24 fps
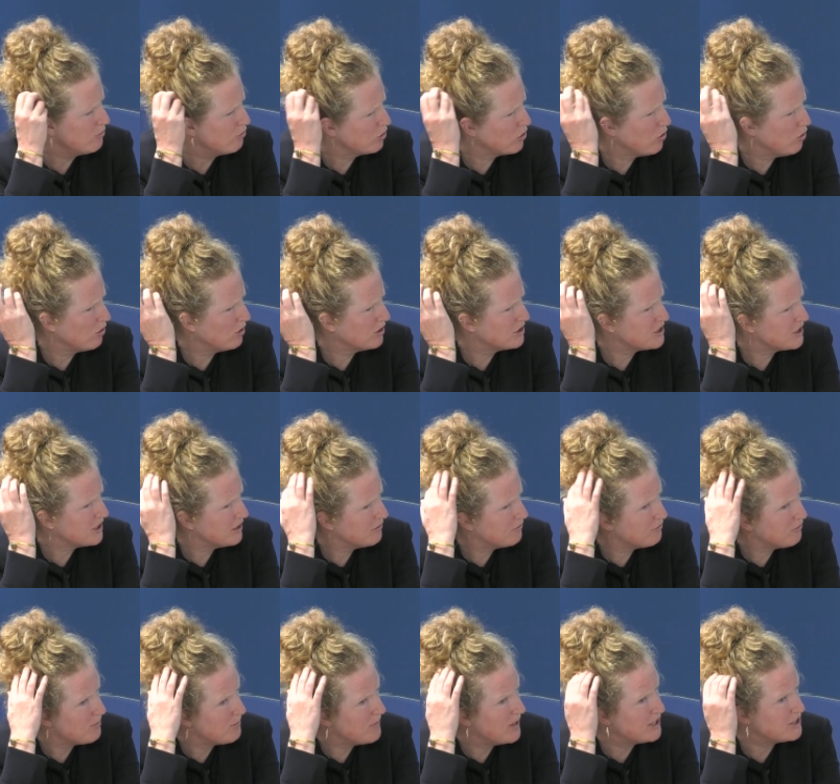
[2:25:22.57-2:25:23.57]
recording
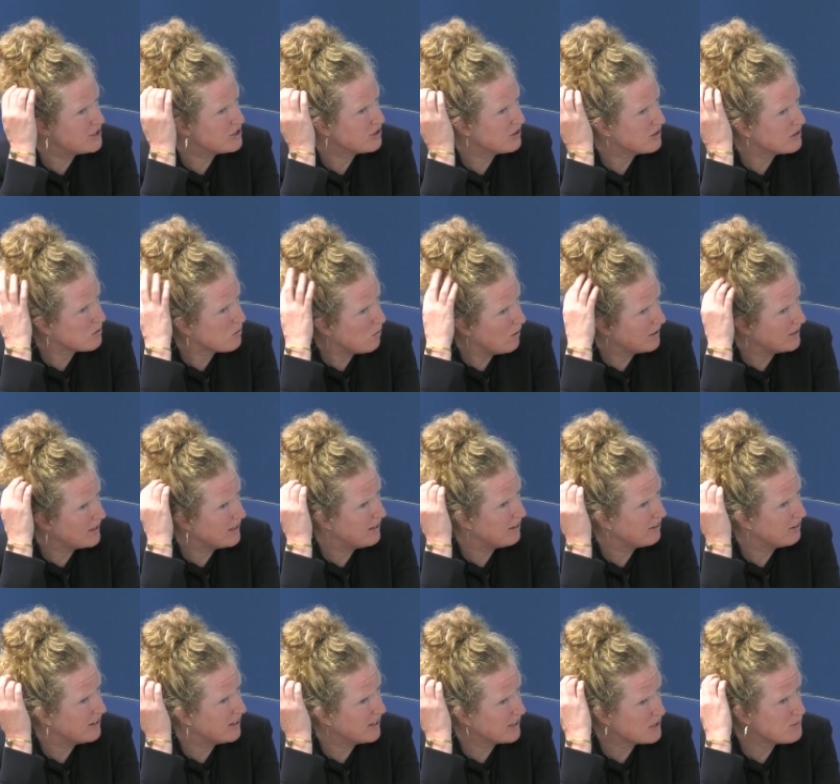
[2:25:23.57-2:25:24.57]
information is quite
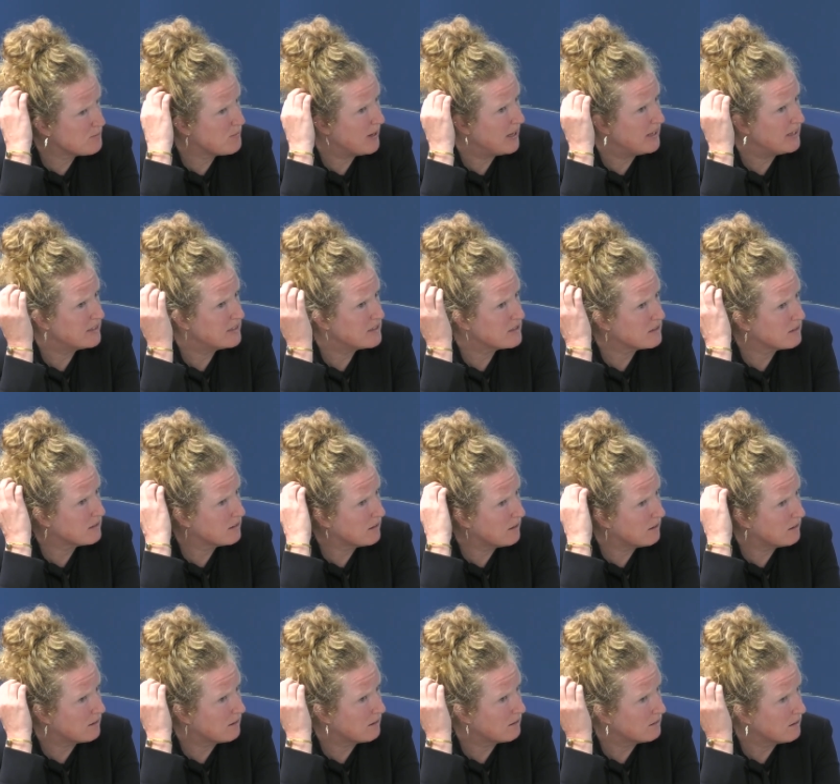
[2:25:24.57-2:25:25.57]
clearly explained in the RRA.